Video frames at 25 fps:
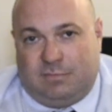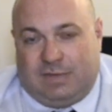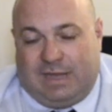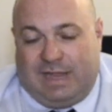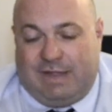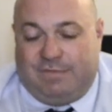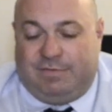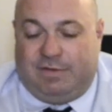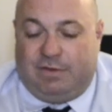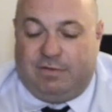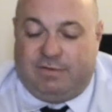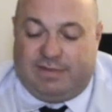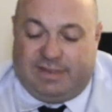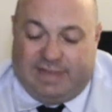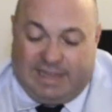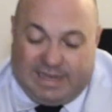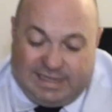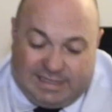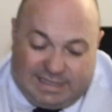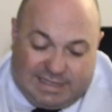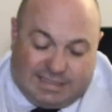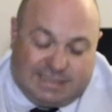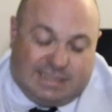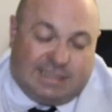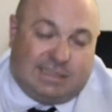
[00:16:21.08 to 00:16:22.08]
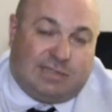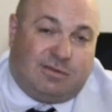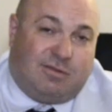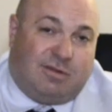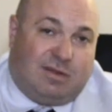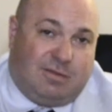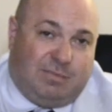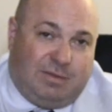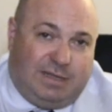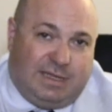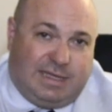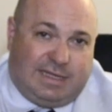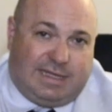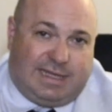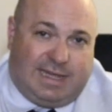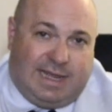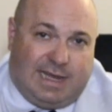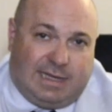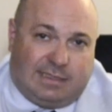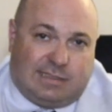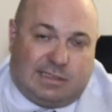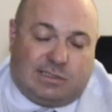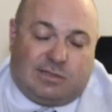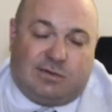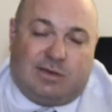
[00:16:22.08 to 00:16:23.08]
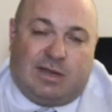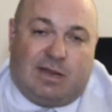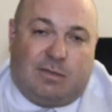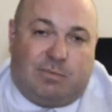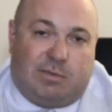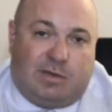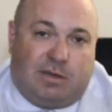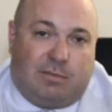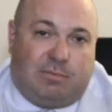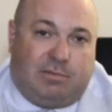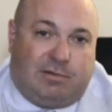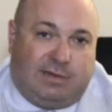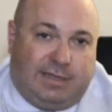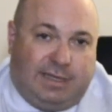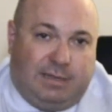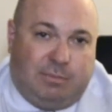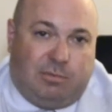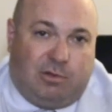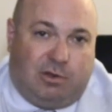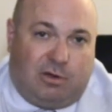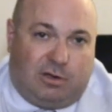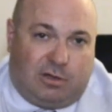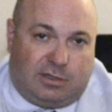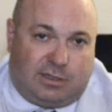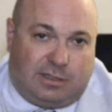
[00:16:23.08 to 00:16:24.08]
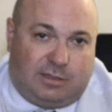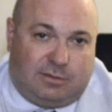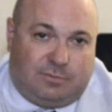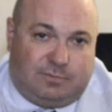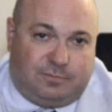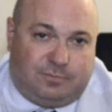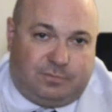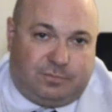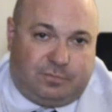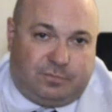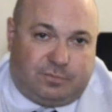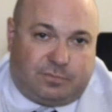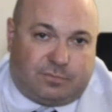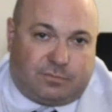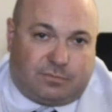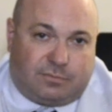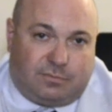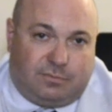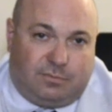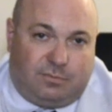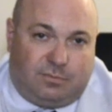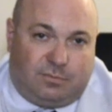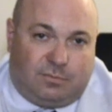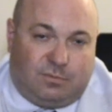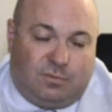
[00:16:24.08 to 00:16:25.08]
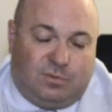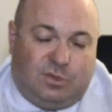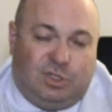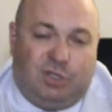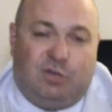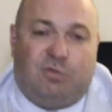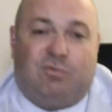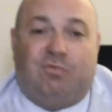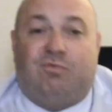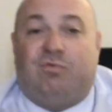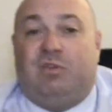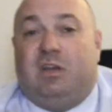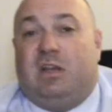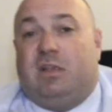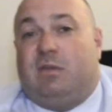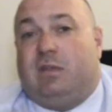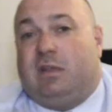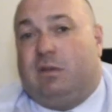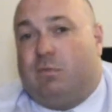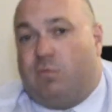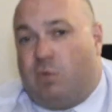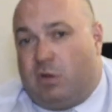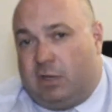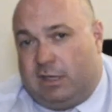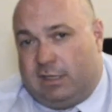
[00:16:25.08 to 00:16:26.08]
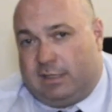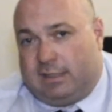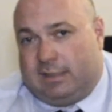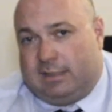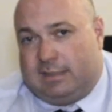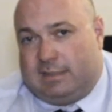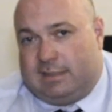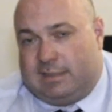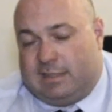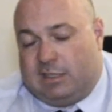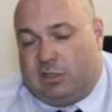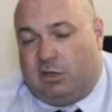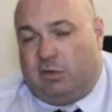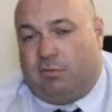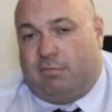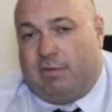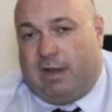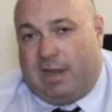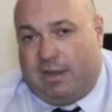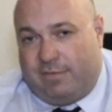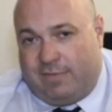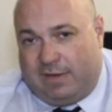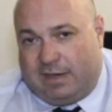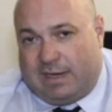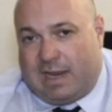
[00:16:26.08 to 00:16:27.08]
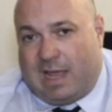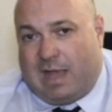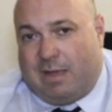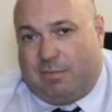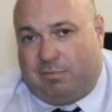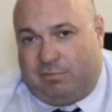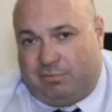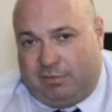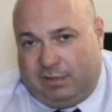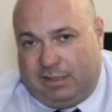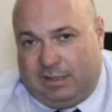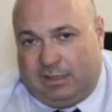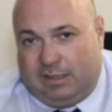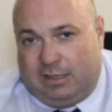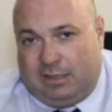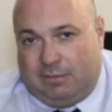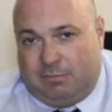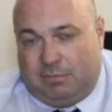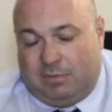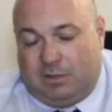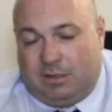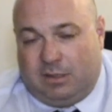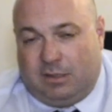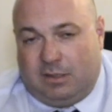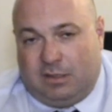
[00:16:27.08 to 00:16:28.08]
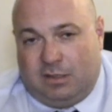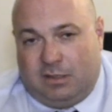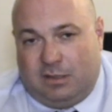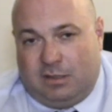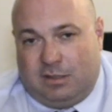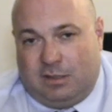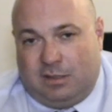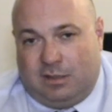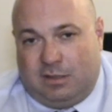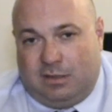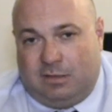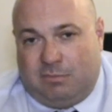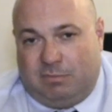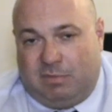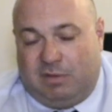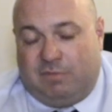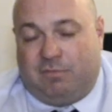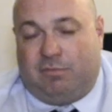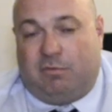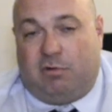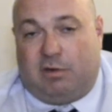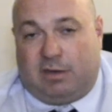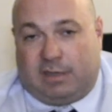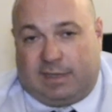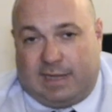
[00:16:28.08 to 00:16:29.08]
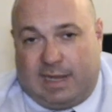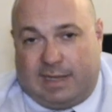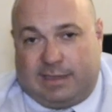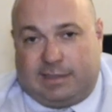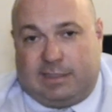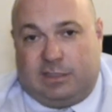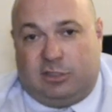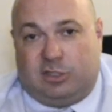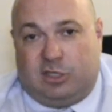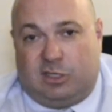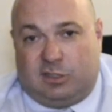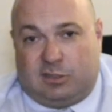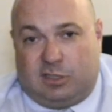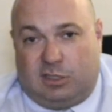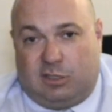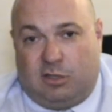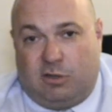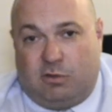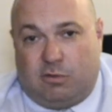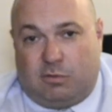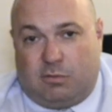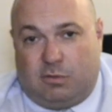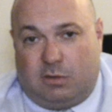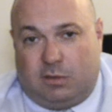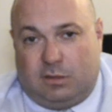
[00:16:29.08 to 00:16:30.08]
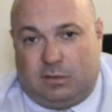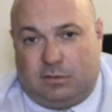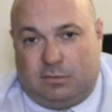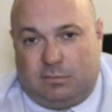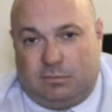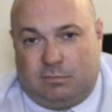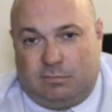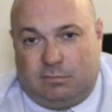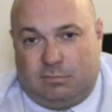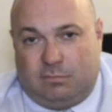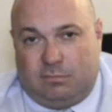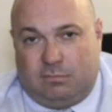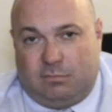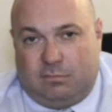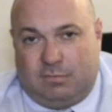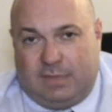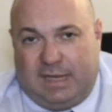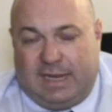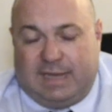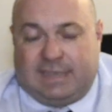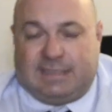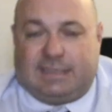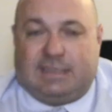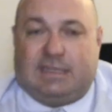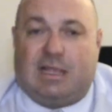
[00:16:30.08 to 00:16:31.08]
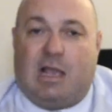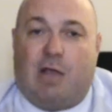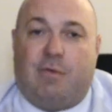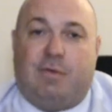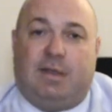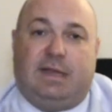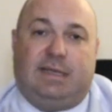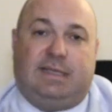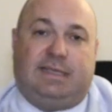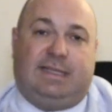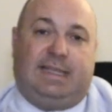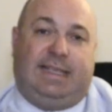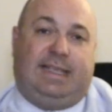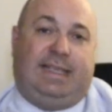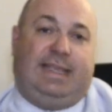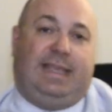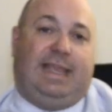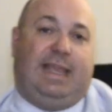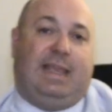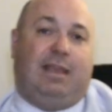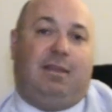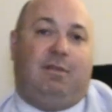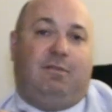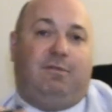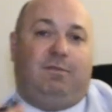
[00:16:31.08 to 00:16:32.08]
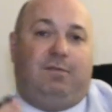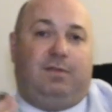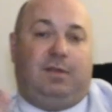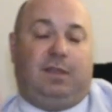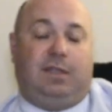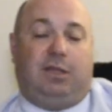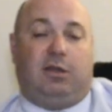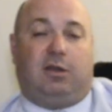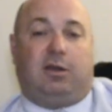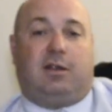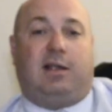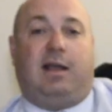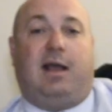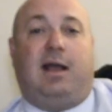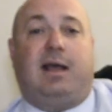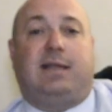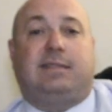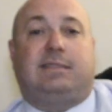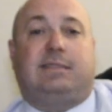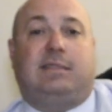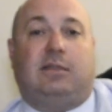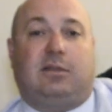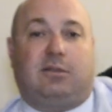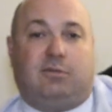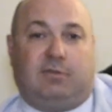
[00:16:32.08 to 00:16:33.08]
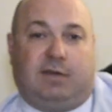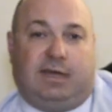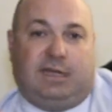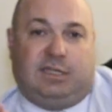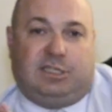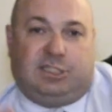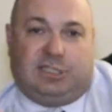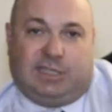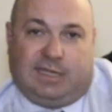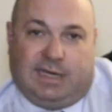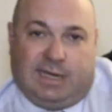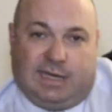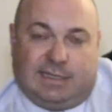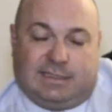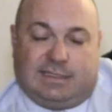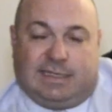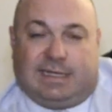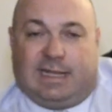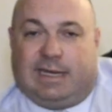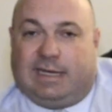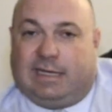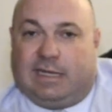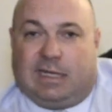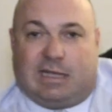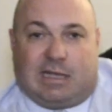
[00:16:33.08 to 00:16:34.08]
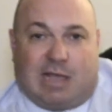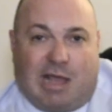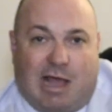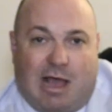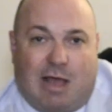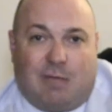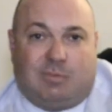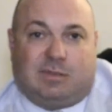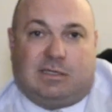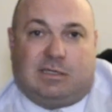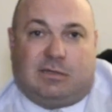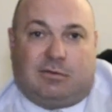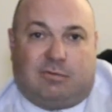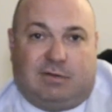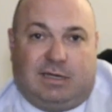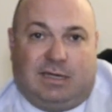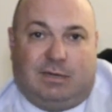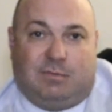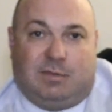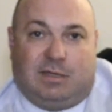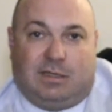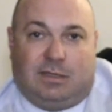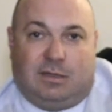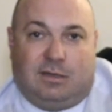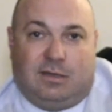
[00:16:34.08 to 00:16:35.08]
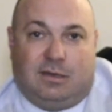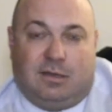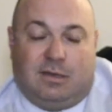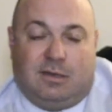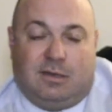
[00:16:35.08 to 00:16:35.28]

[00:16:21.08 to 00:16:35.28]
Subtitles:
If you think this is going to be a case that's going to happen a plea bargain, you really want to consider waiving that prelim before it gets to Judge Holowko. It's going to give your cousin a great chance of getting a Cobb's agreement,